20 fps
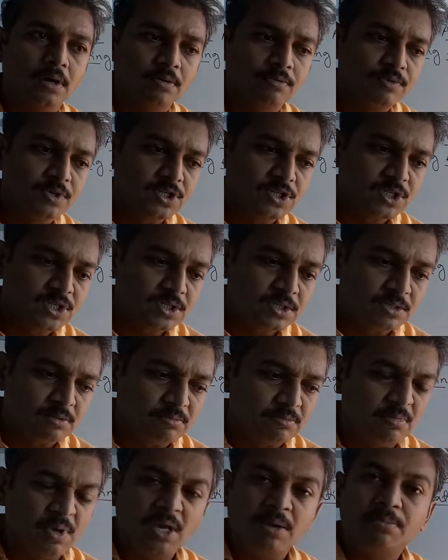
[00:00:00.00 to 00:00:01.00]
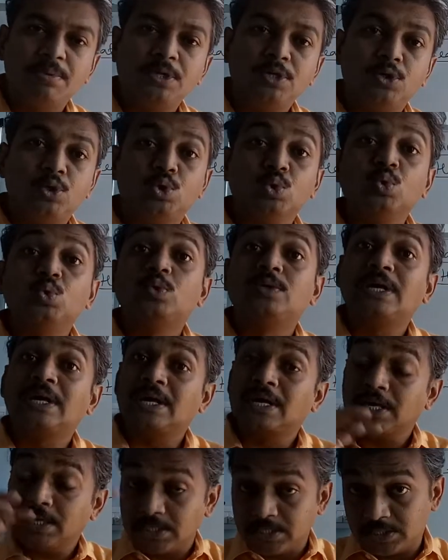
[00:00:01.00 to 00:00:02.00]
which is maybe 2
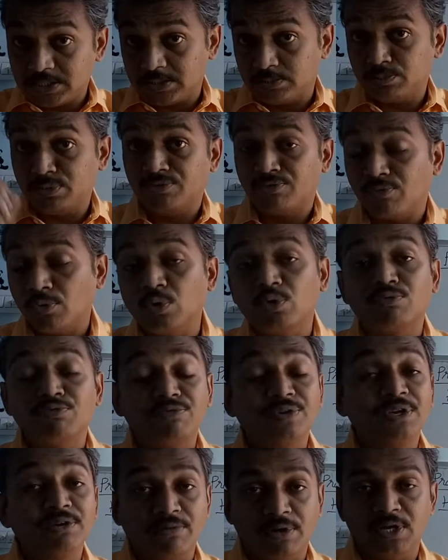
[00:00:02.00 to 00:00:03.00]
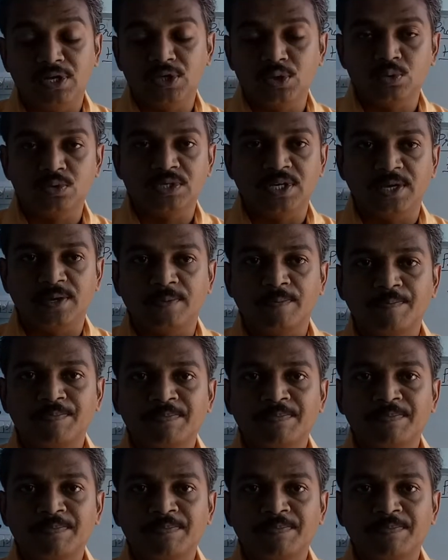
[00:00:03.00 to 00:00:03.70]
decades before we were using.